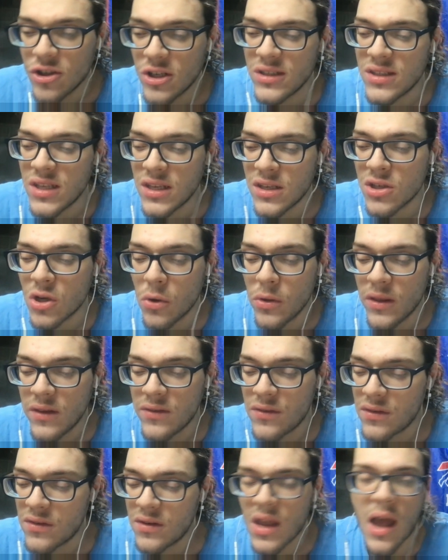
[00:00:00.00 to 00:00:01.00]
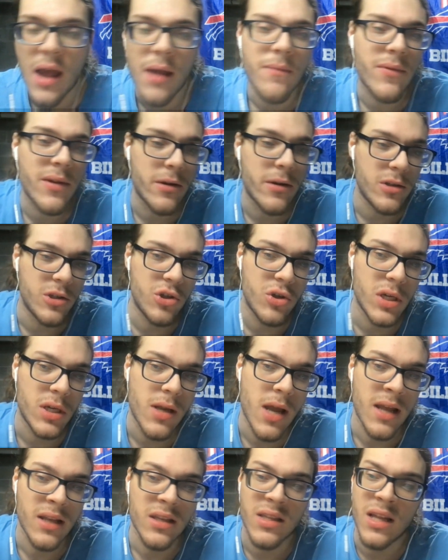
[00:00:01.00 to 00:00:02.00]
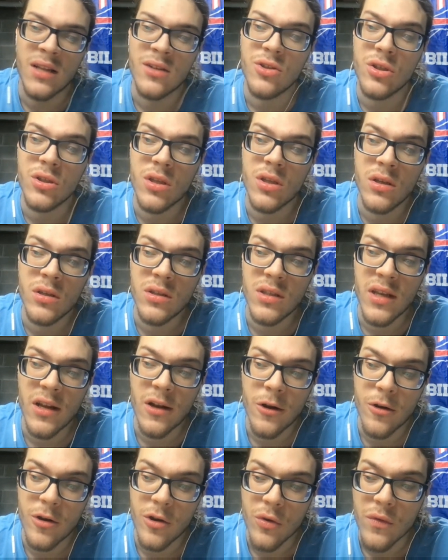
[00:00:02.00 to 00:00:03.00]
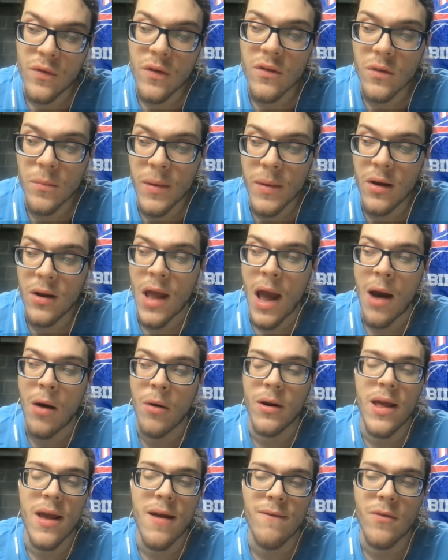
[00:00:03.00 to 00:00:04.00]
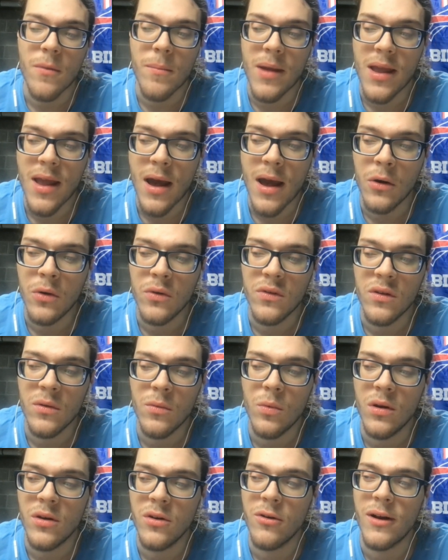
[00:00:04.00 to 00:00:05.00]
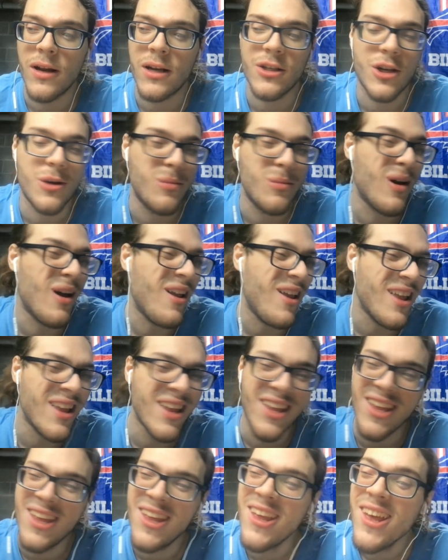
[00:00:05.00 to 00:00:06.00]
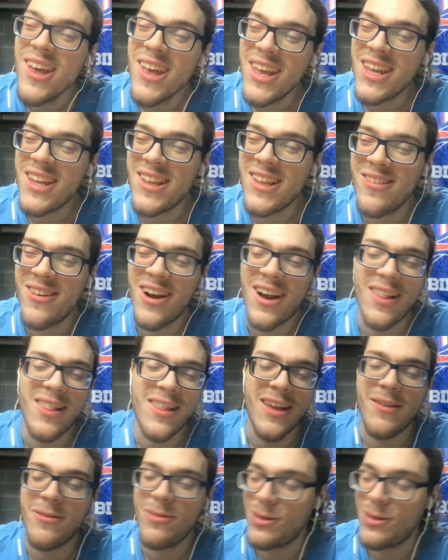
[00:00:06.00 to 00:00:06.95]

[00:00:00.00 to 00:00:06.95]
Sisco. This is a guy I'm very intrigued by. It's not just because Syracuse is about an hour and a half from my house in one direction, but where I live.